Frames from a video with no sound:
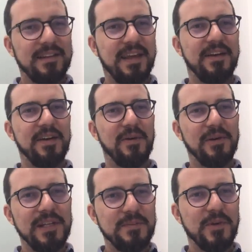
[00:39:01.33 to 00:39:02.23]
carry all
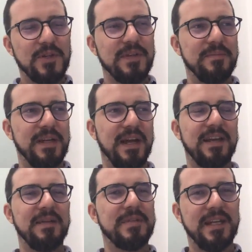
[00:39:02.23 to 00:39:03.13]
these books with me. I
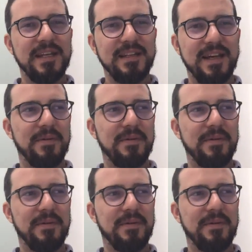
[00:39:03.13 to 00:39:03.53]
keep selling them.